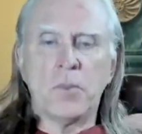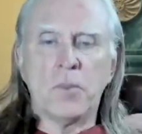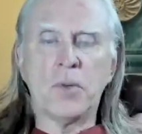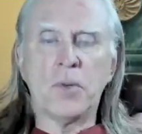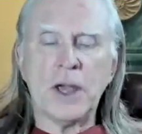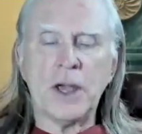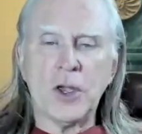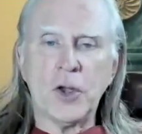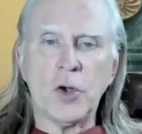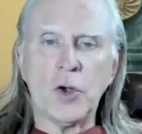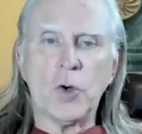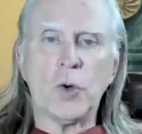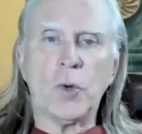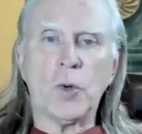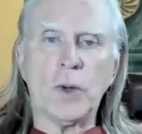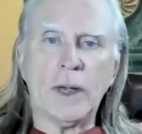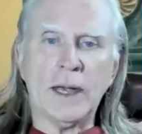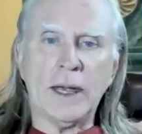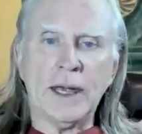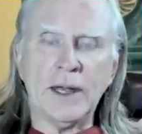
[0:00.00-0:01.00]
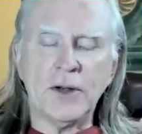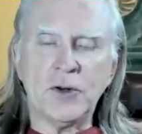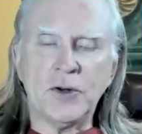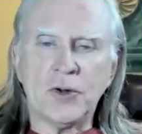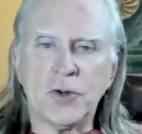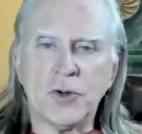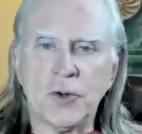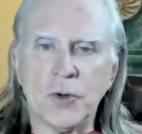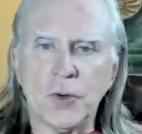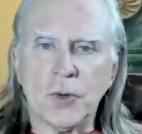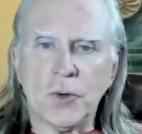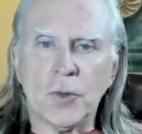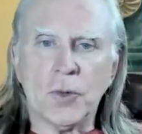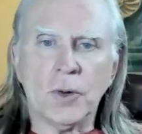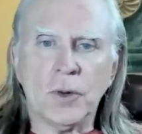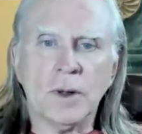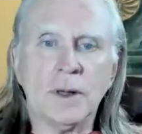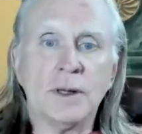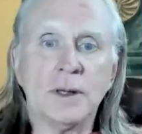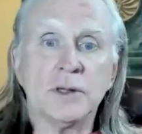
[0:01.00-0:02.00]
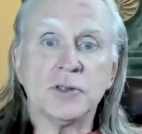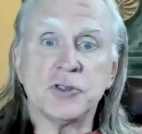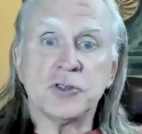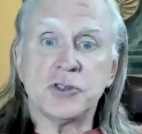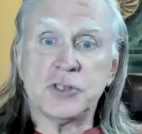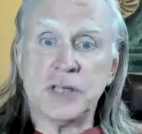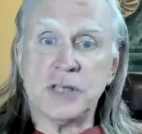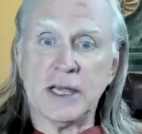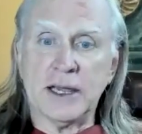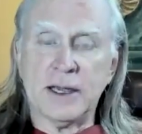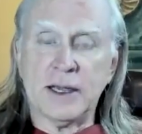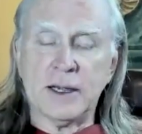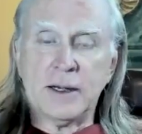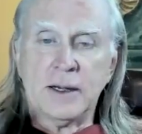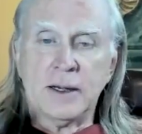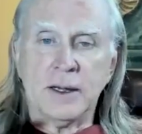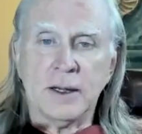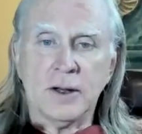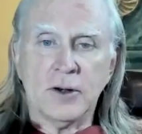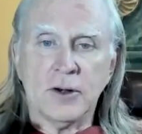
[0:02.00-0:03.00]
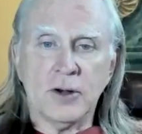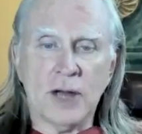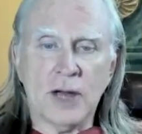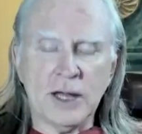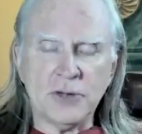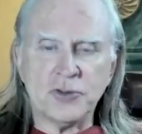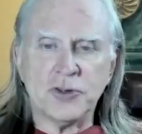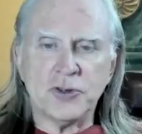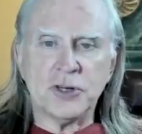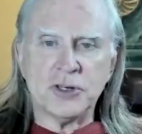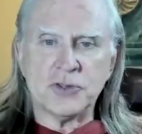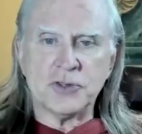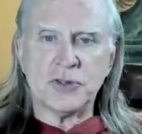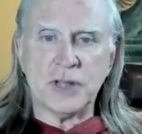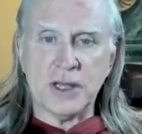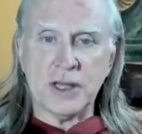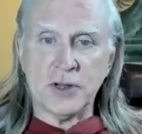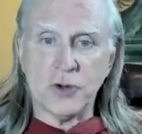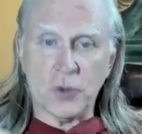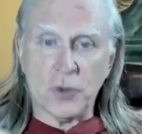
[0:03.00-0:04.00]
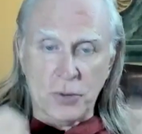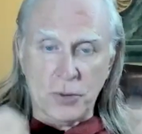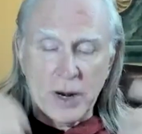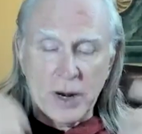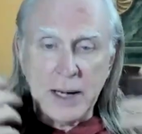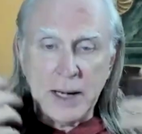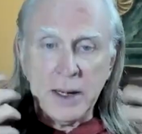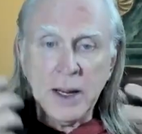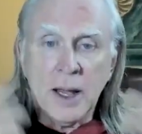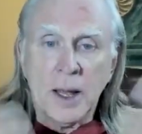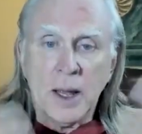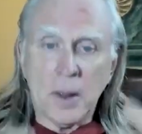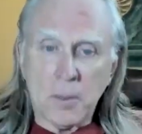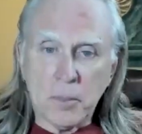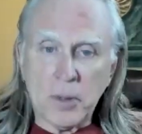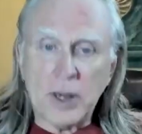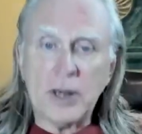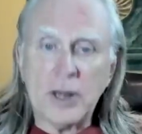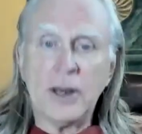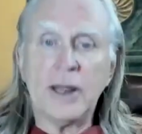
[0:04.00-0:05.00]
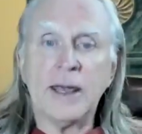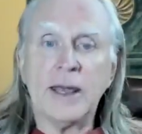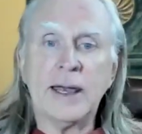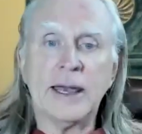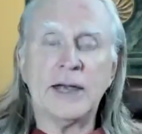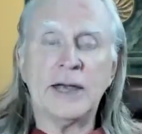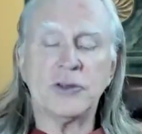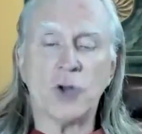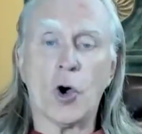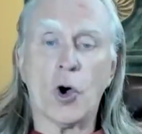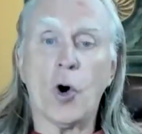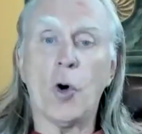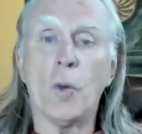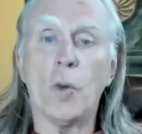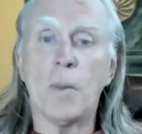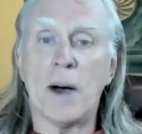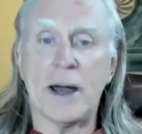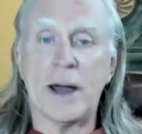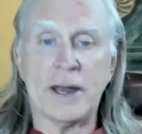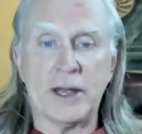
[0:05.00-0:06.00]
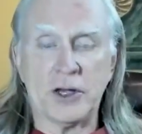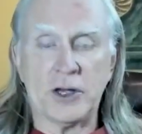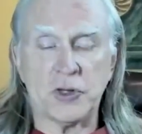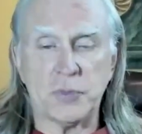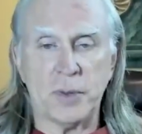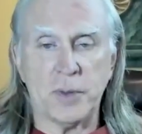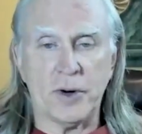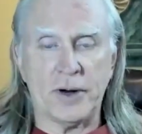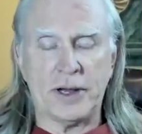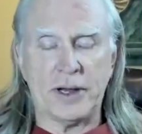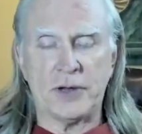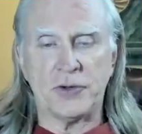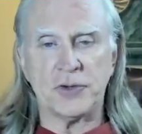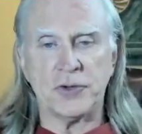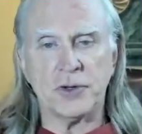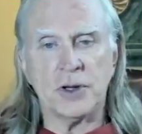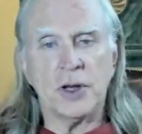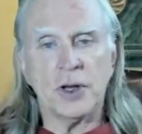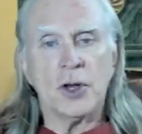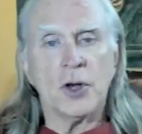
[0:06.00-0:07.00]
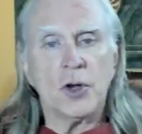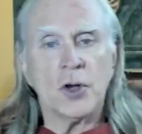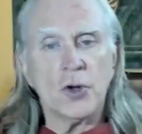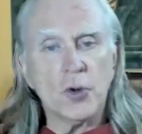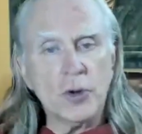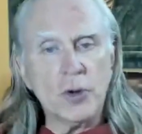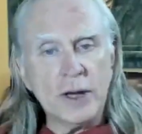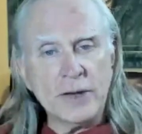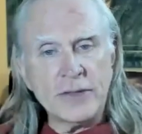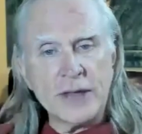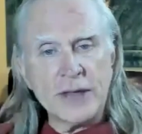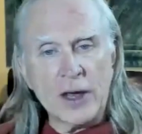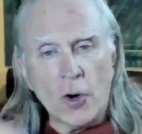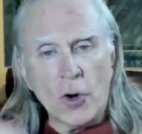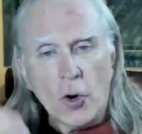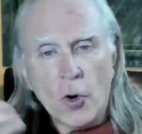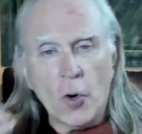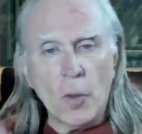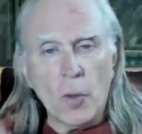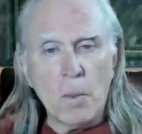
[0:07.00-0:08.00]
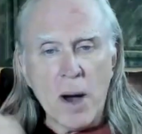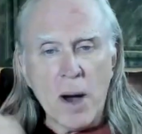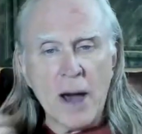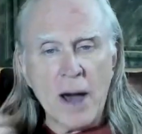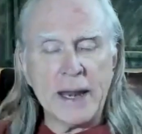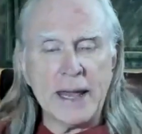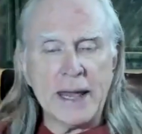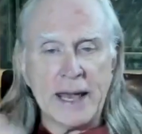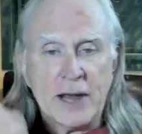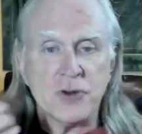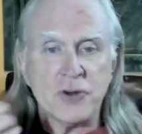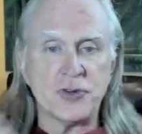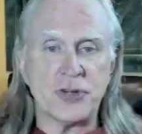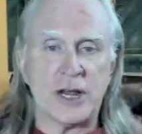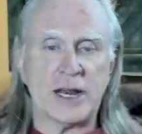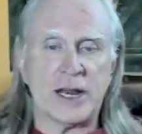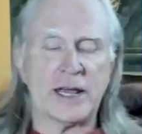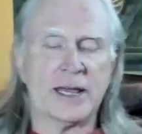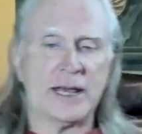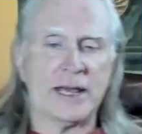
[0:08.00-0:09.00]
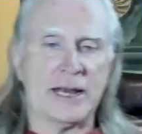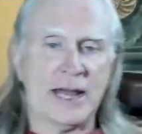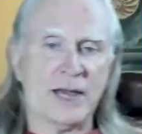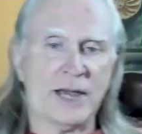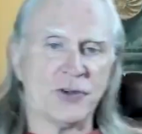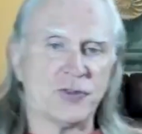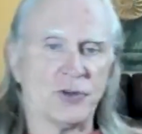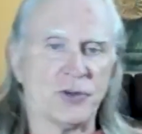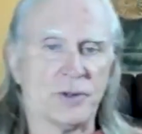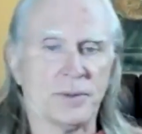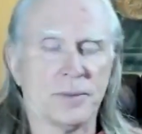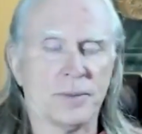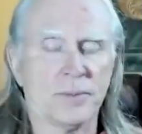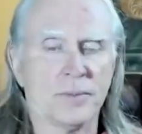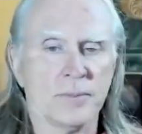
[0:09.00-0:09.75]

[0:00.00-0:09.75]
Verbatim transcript: bring you into sync, not just in your brain, but as a whole body experience. You get that whole body energetic connection.